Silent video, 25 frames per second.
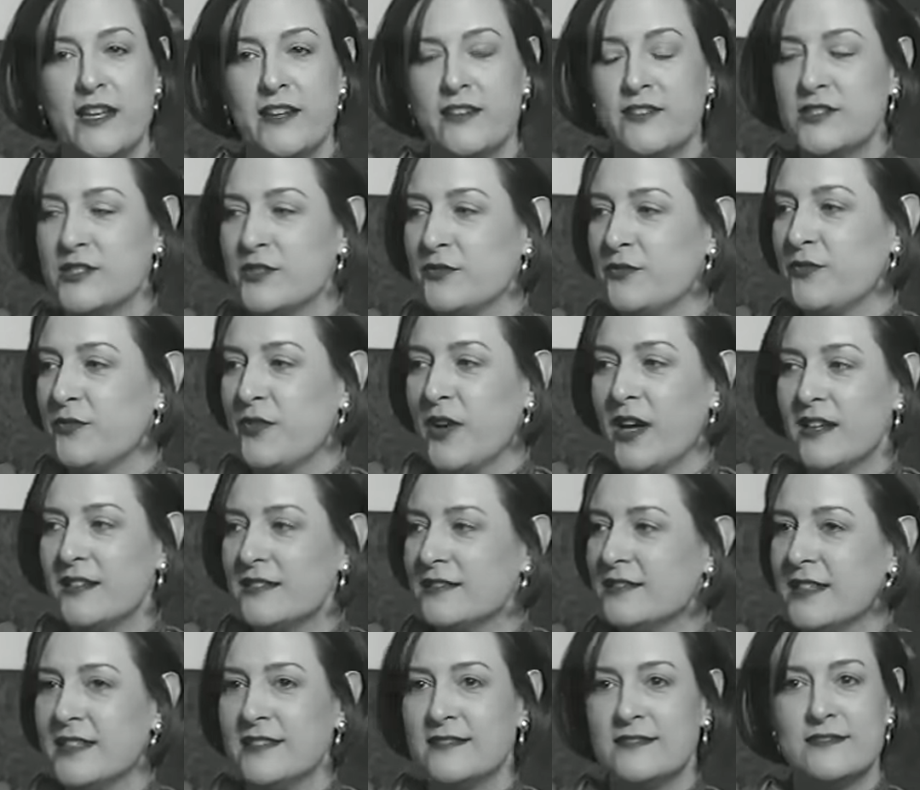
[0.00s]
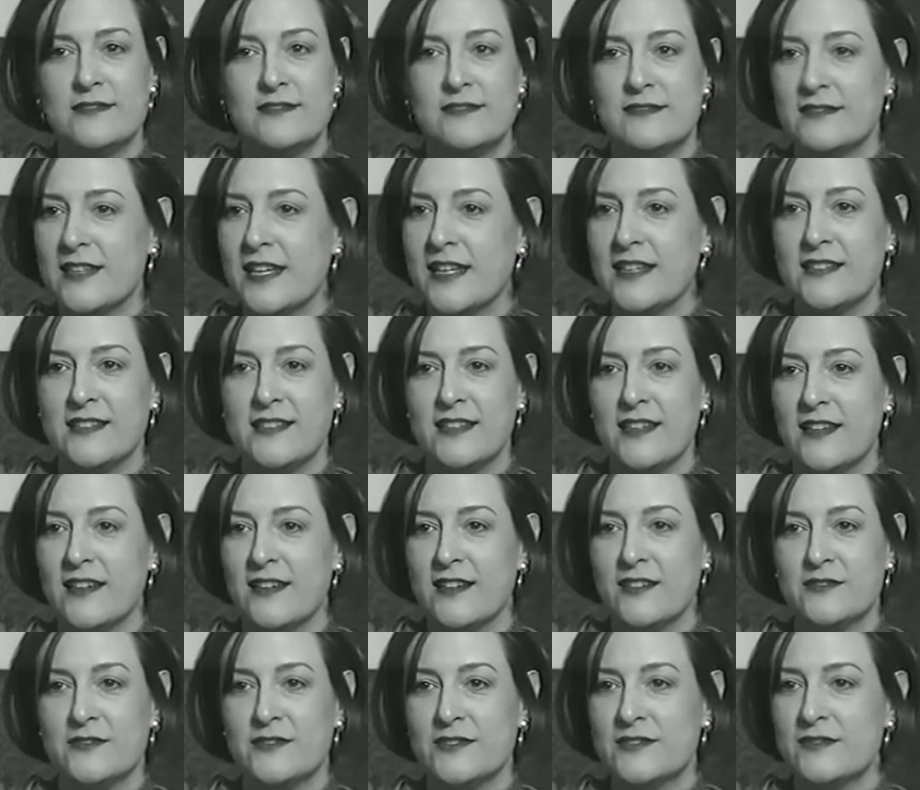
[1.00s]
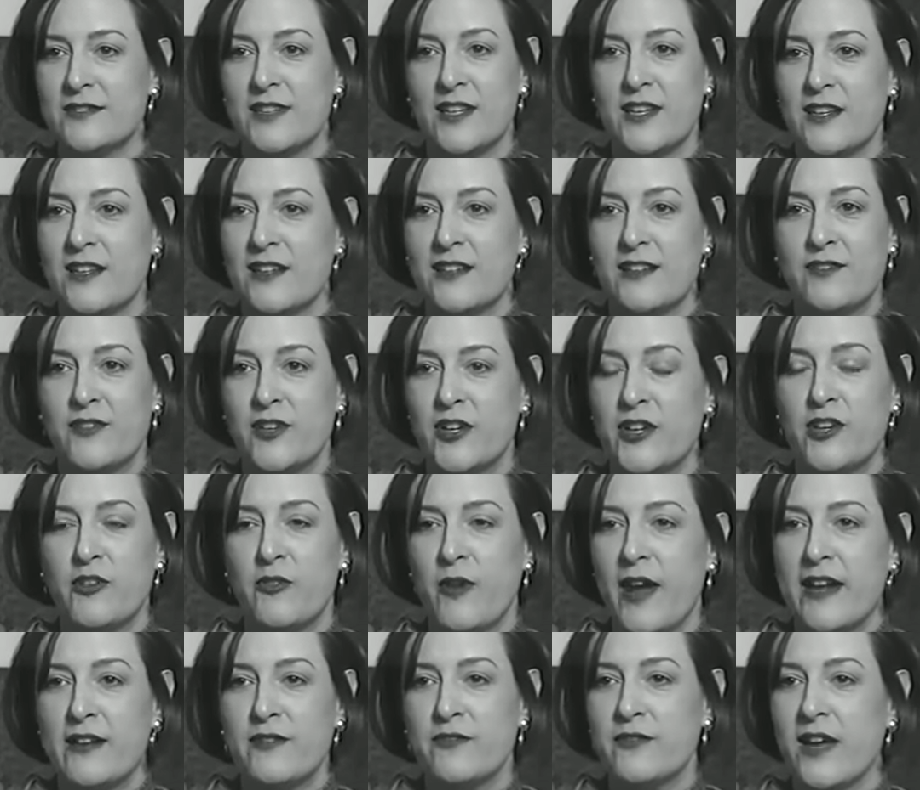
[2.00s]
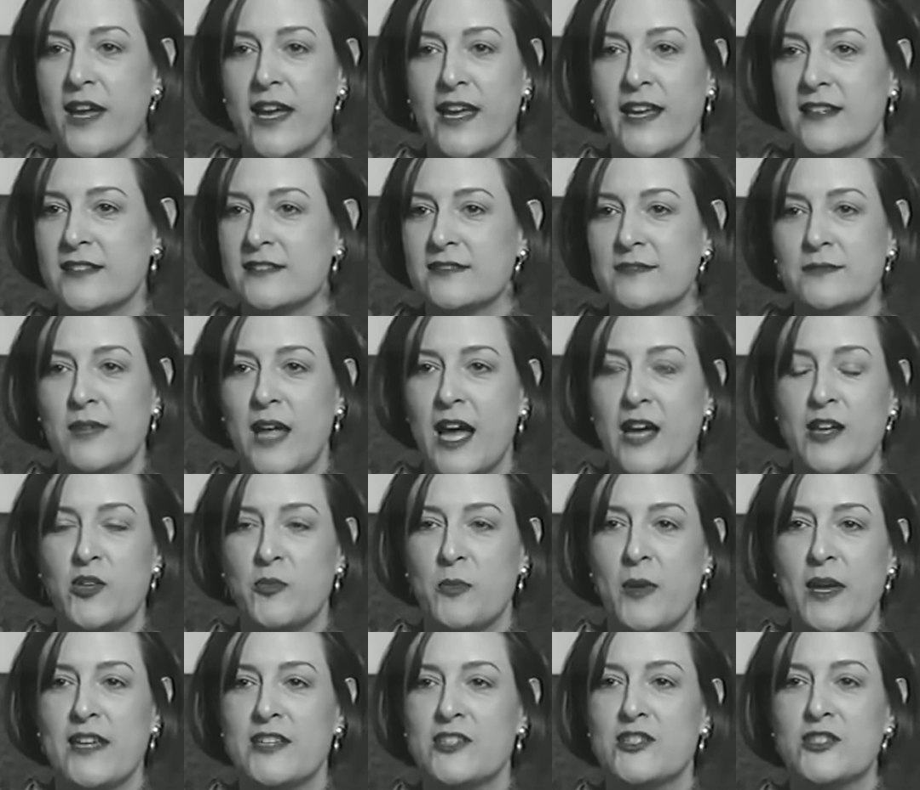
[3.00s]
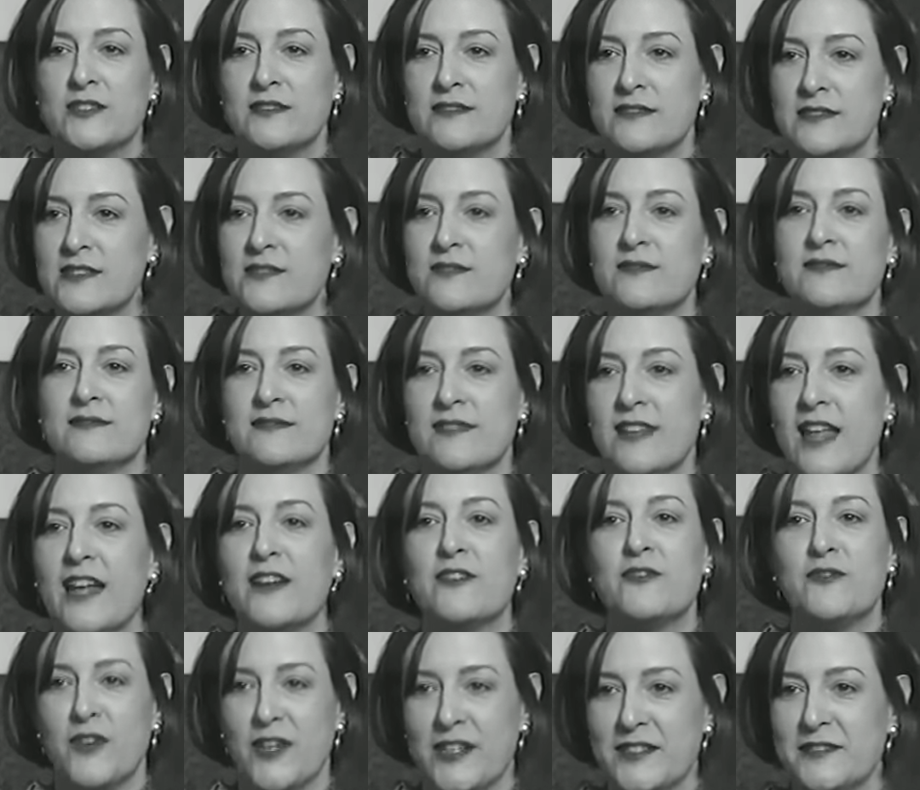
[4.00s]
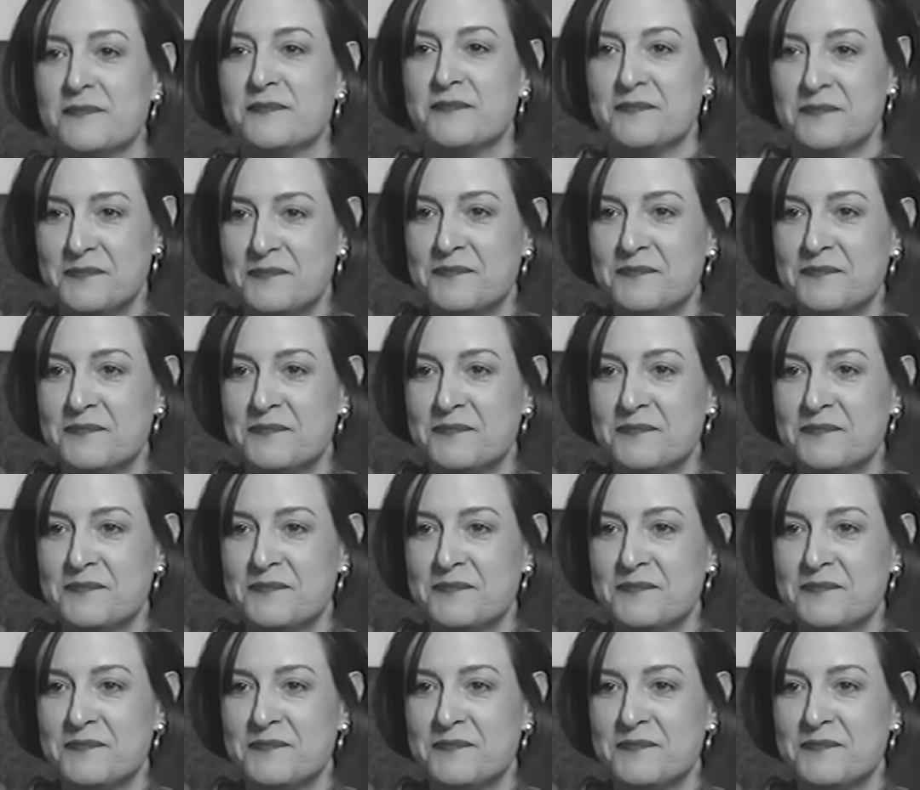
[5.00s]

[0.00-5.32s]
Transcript: 20 years of fun and, and uh, very gratifying occupation. A lot of fun.